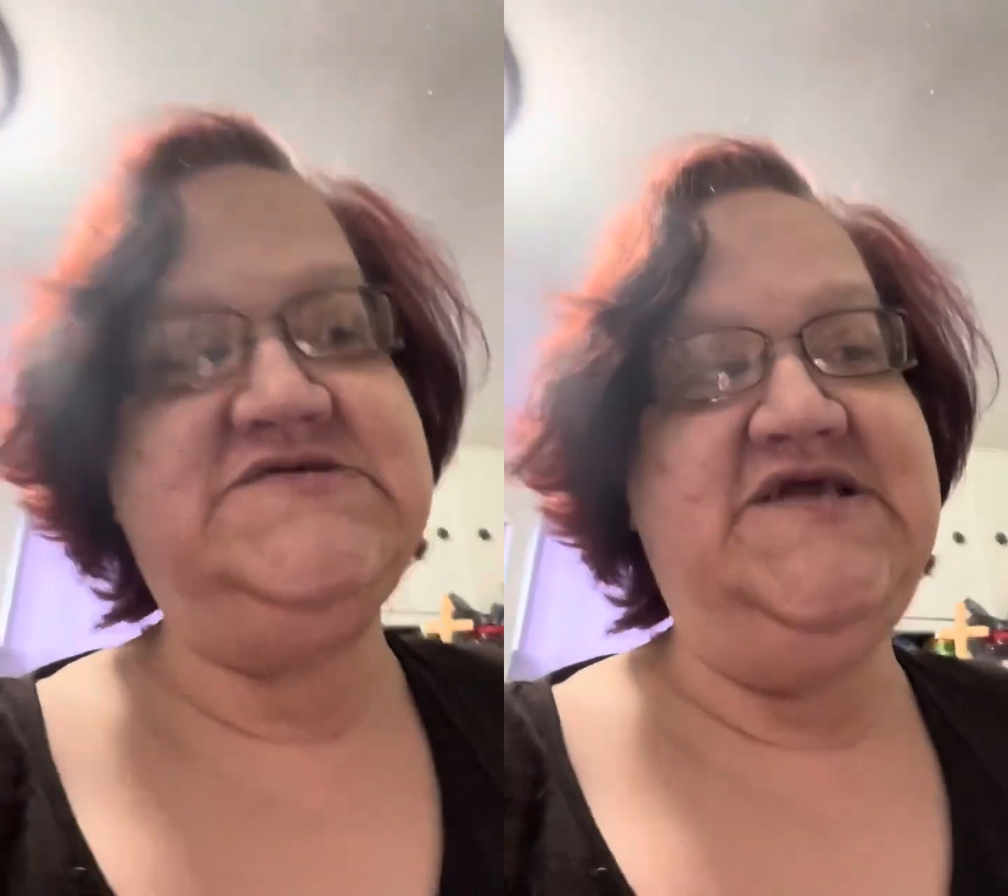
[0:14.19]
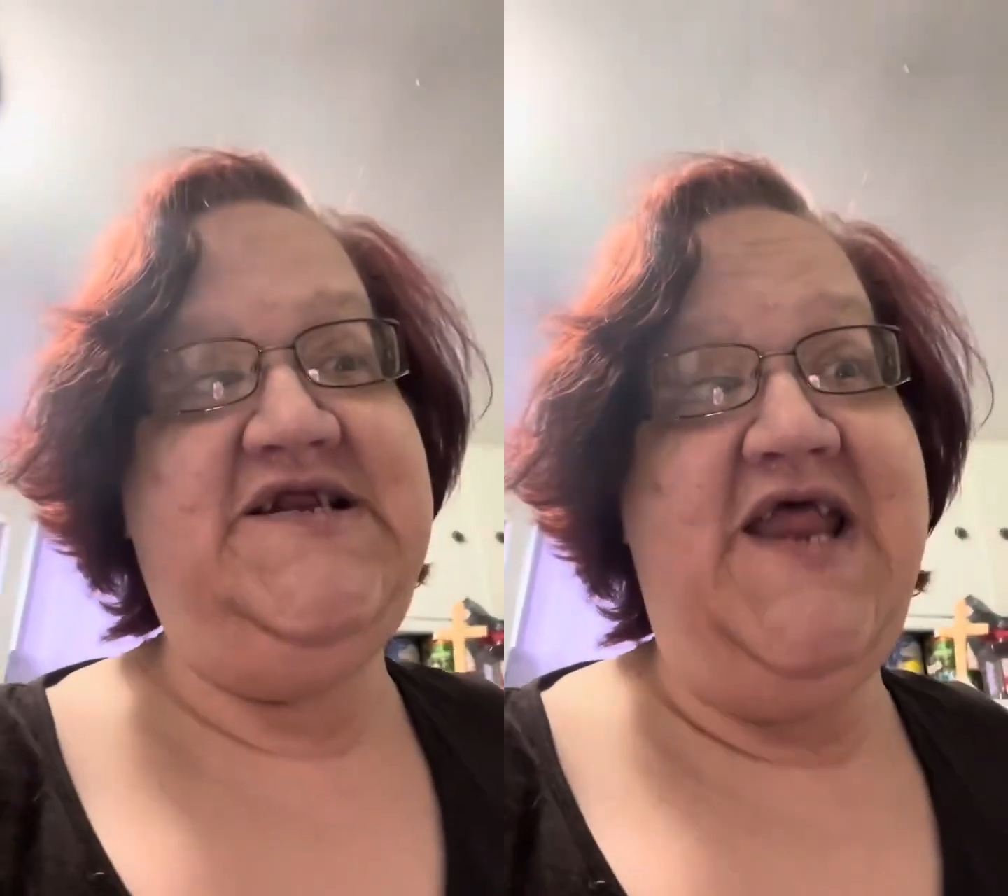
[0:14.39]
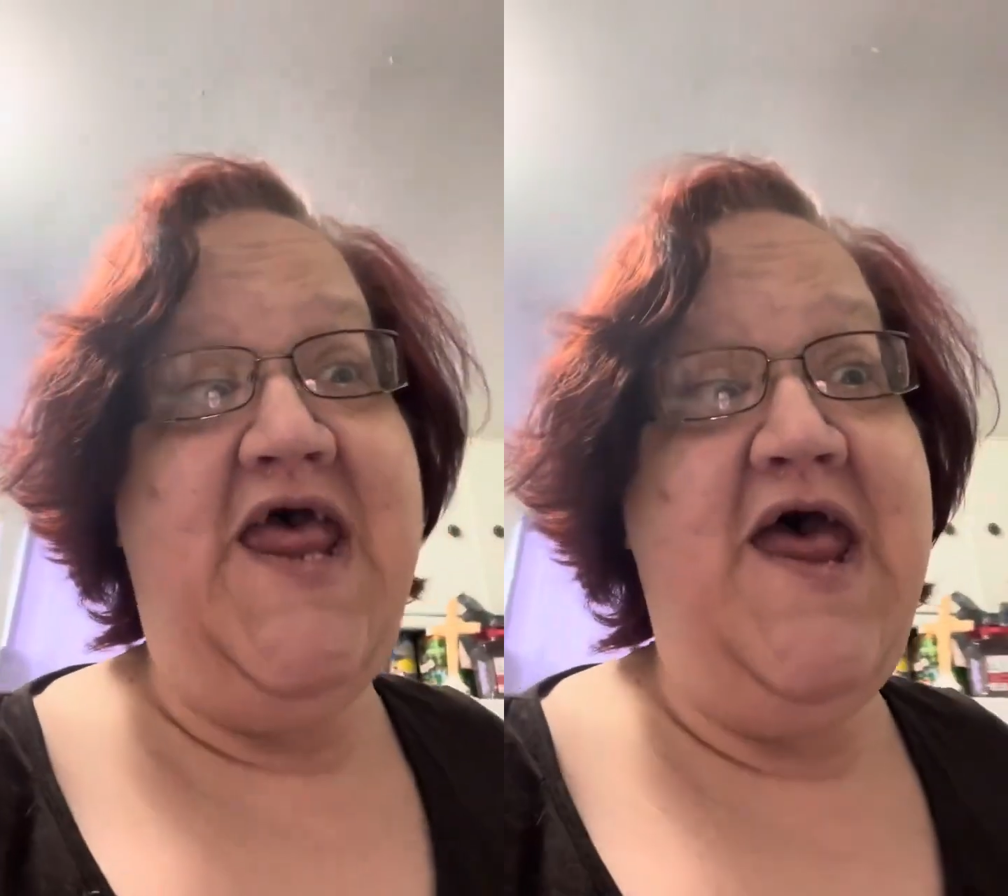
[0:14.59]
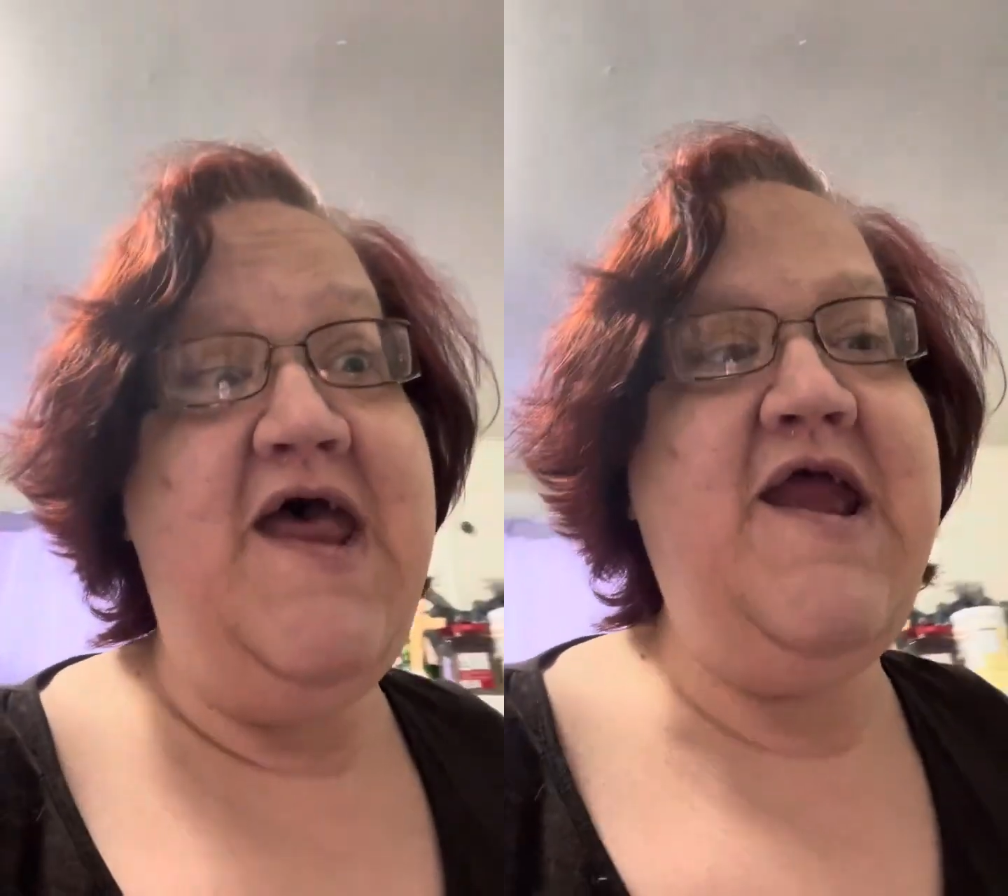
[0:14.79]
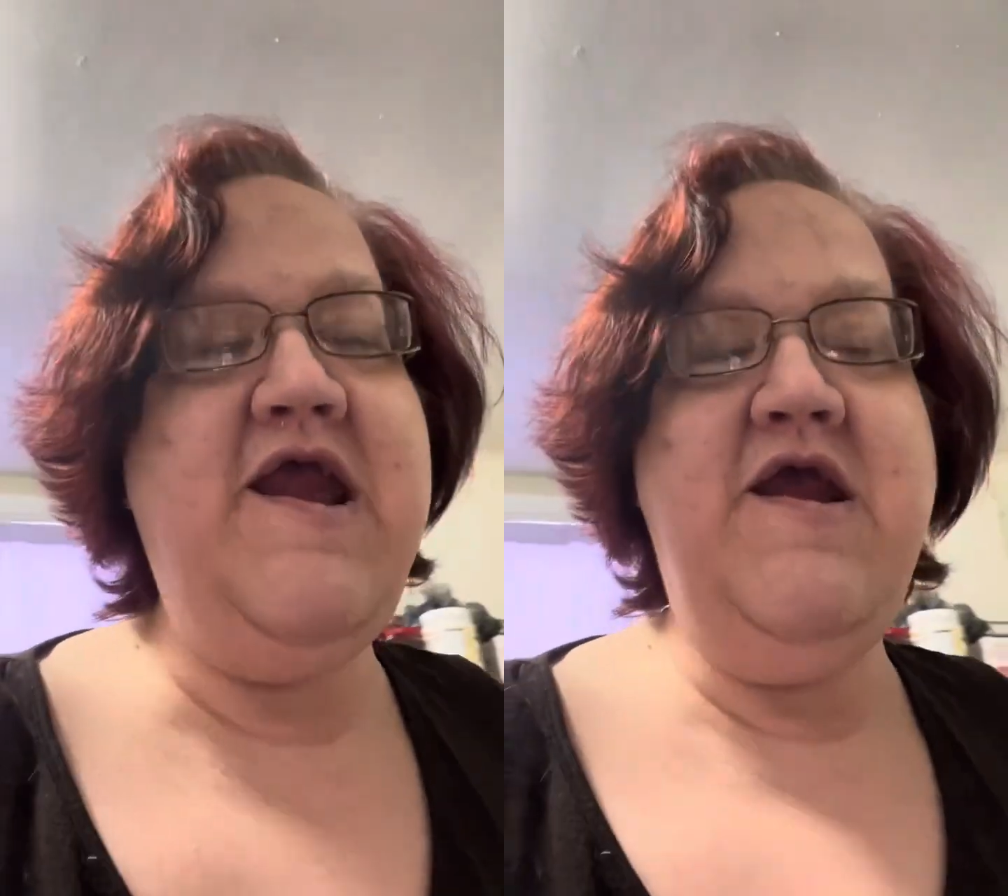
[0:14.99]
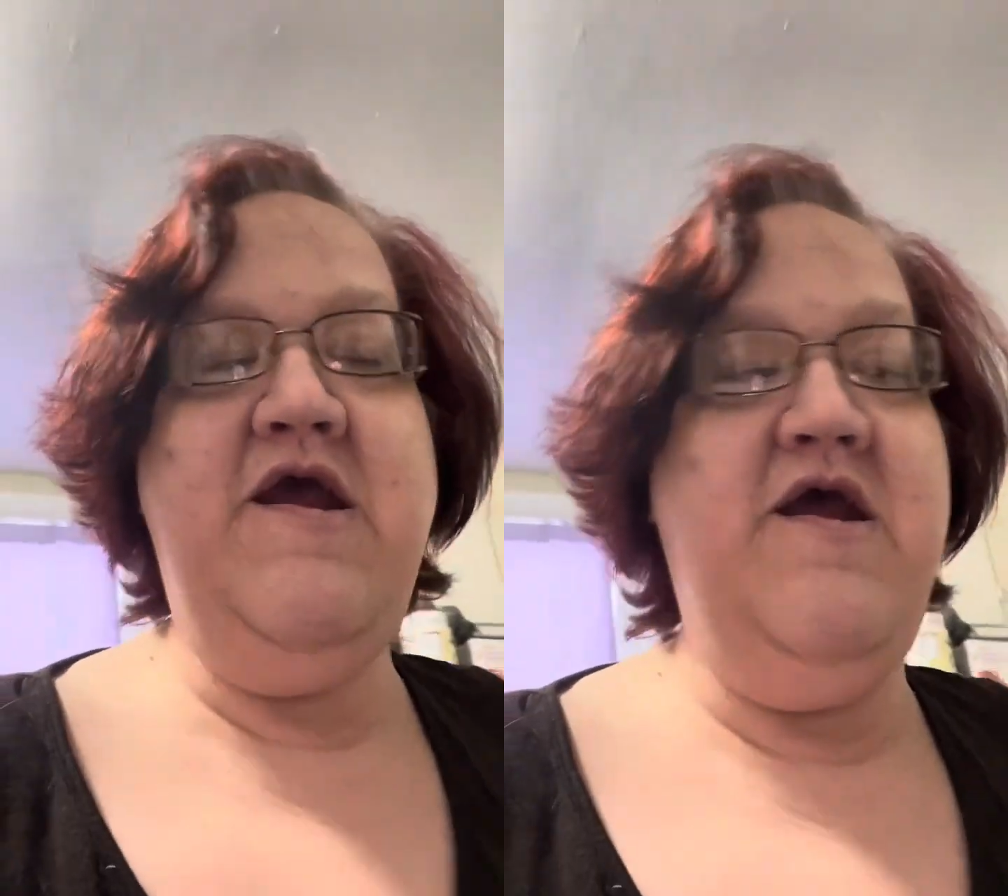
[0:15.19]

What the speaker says: today,